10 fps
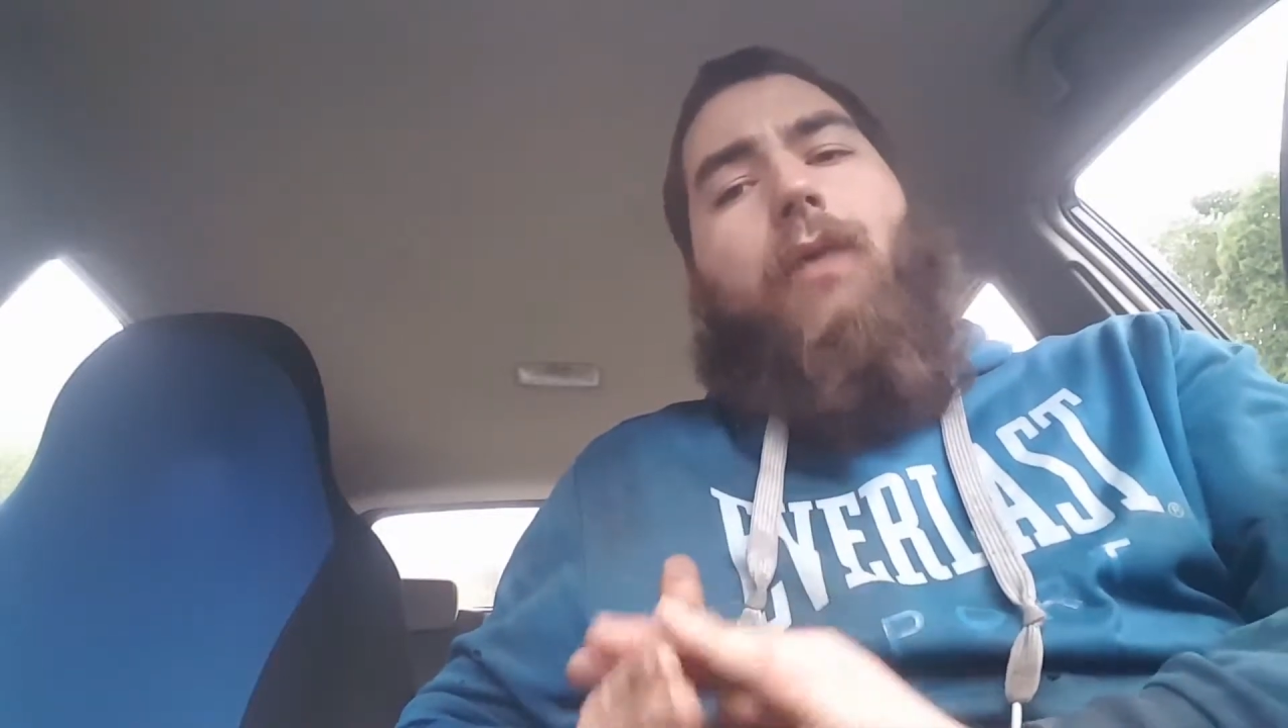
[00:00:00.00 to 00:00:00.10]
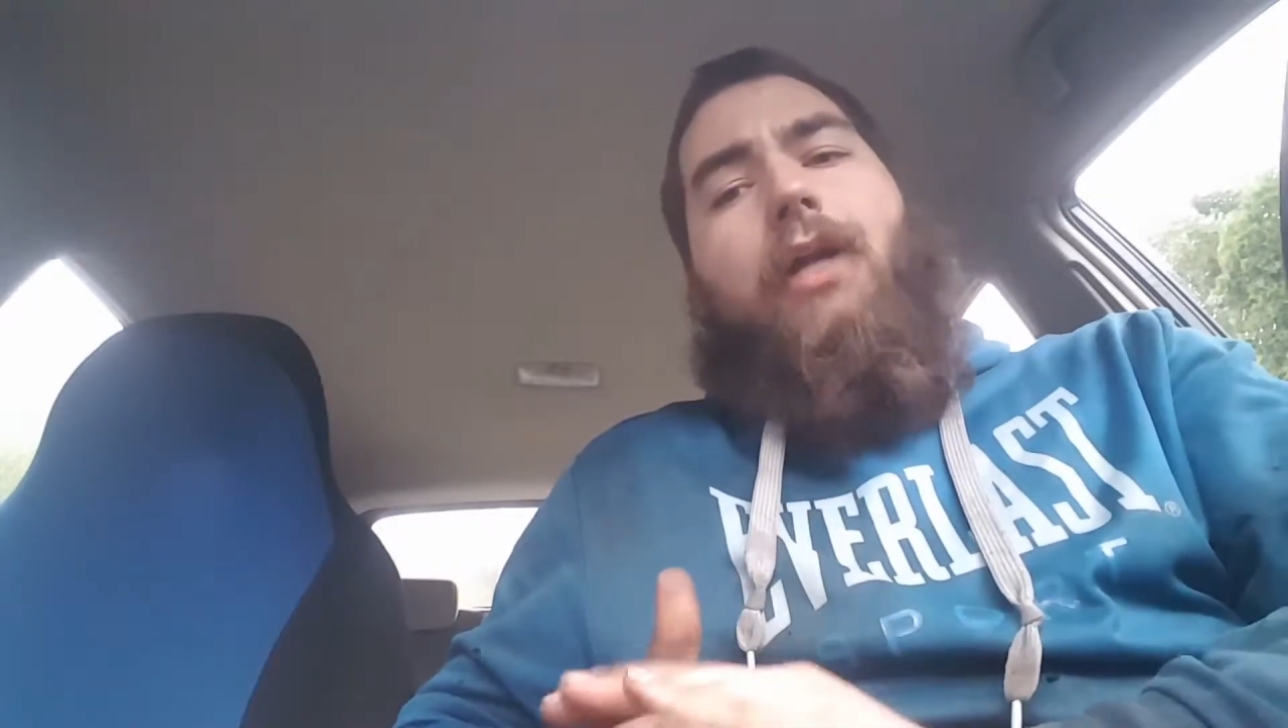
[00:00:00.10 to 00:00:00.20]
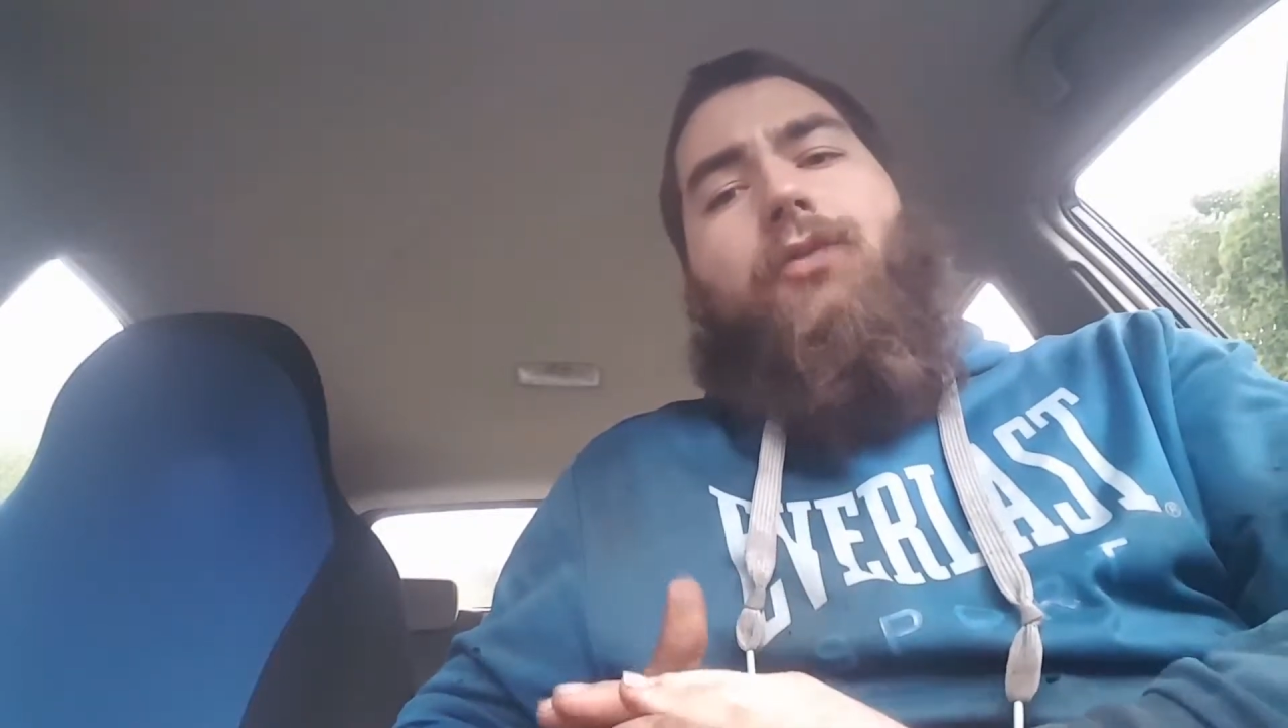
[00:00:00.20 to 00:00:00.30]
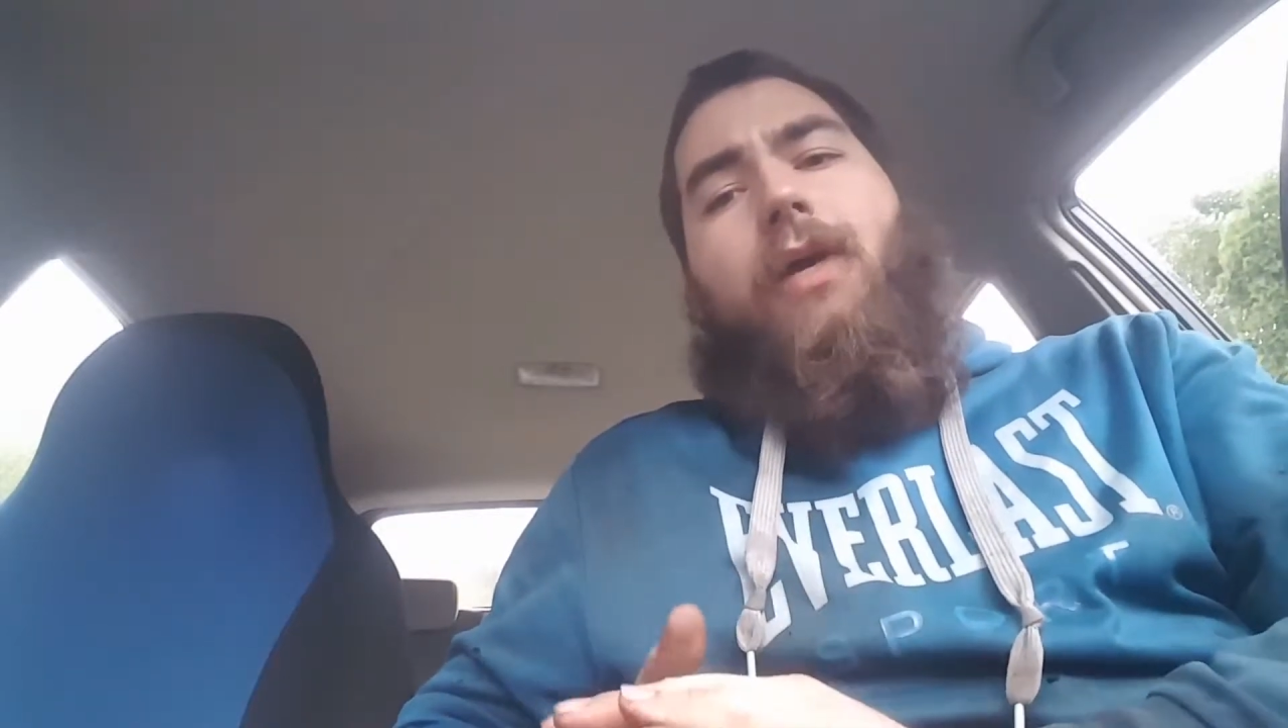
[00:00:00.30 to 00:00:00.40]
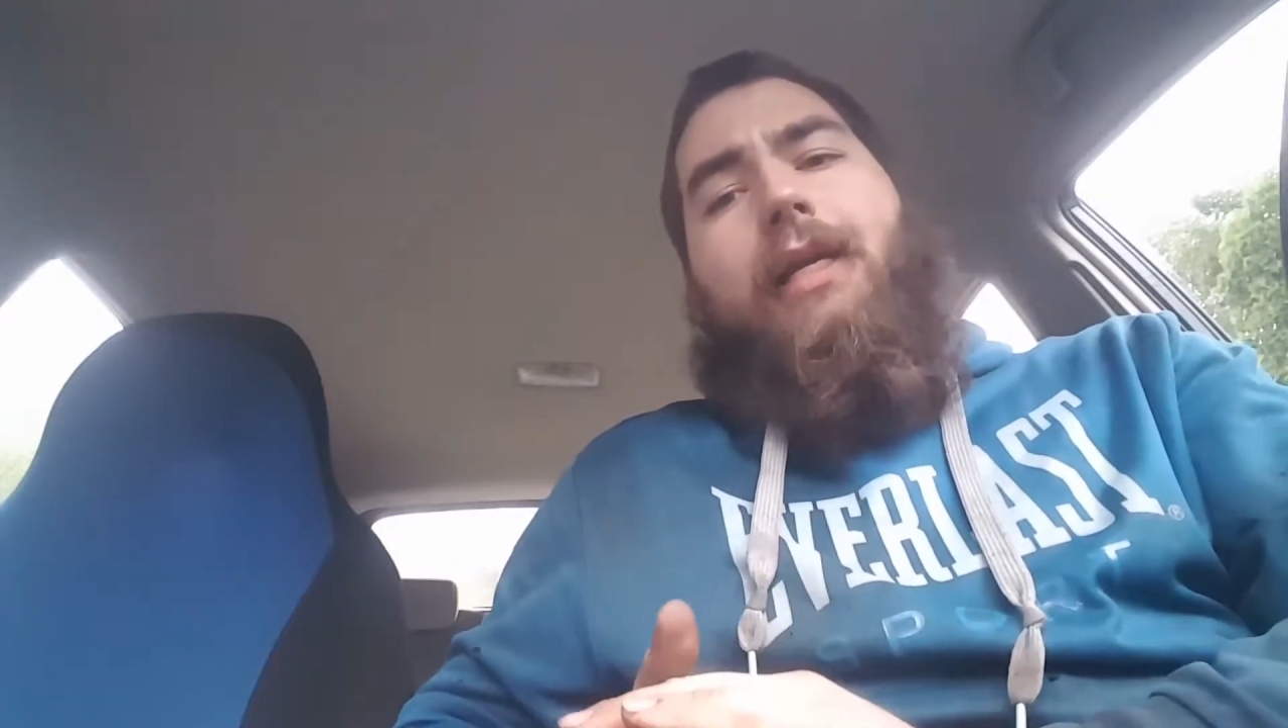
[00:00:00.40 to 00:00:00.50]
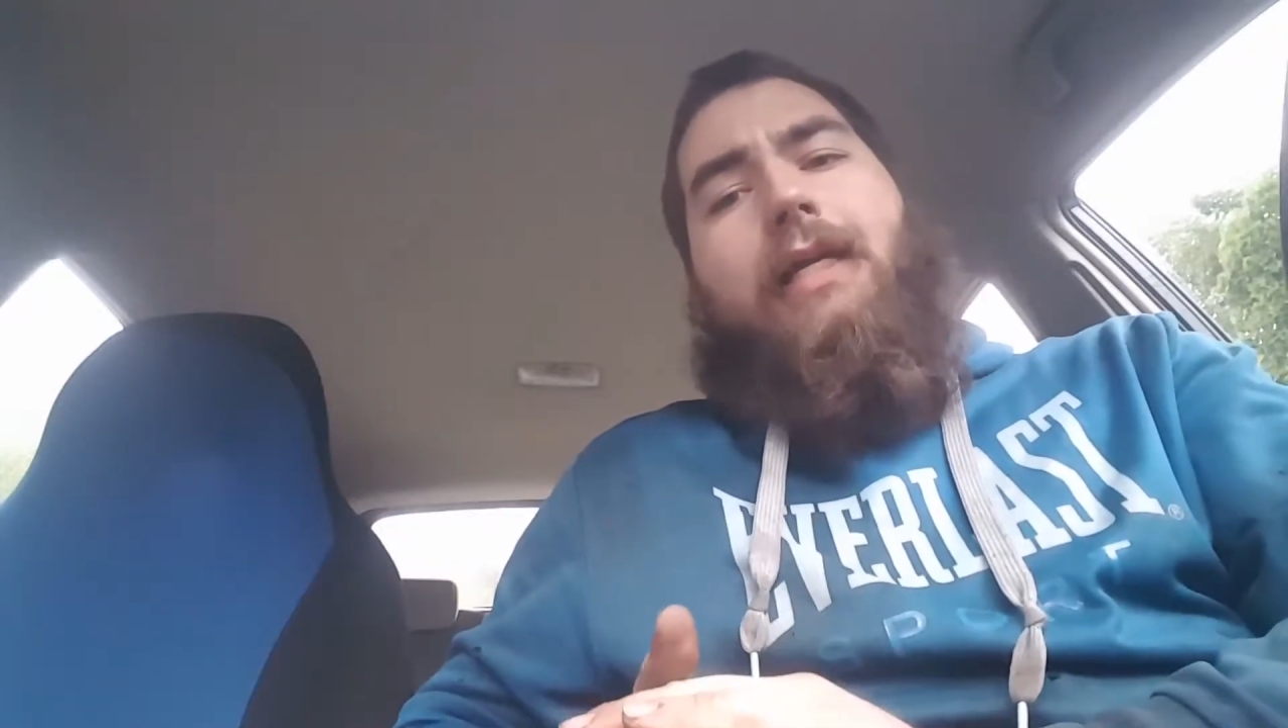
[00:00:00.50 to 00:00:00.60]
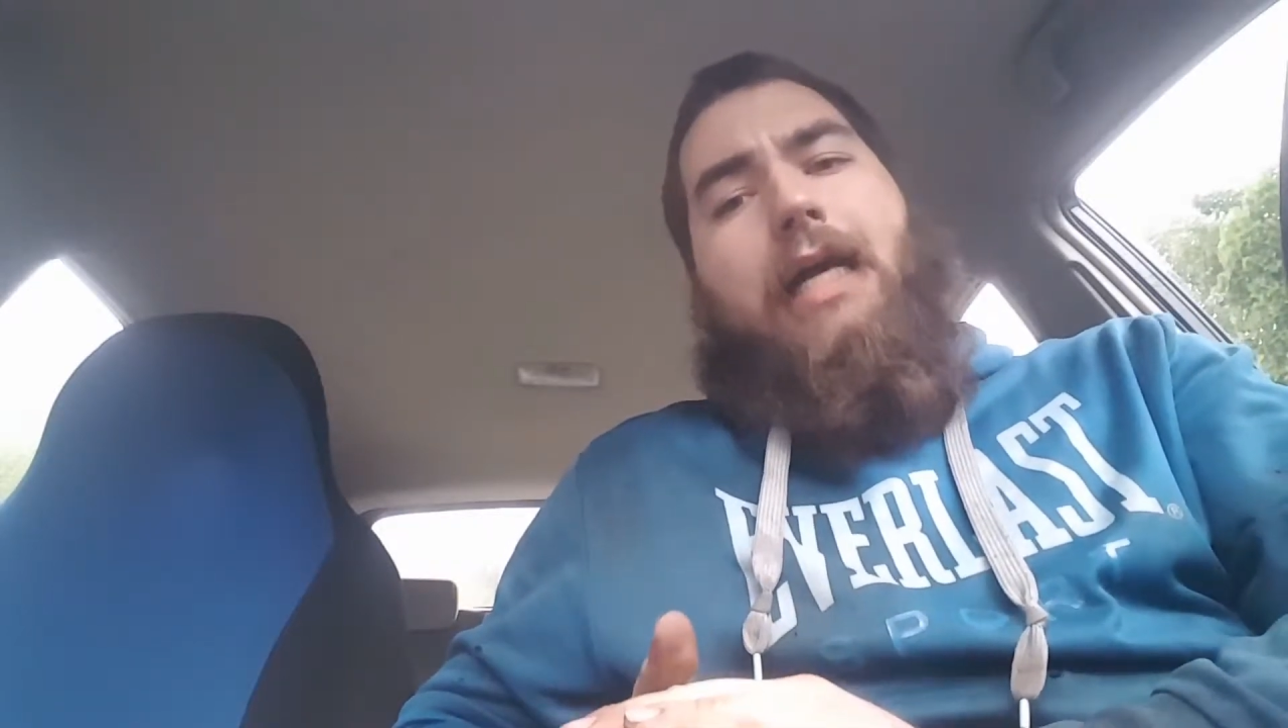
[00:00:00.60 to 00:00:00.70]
graduated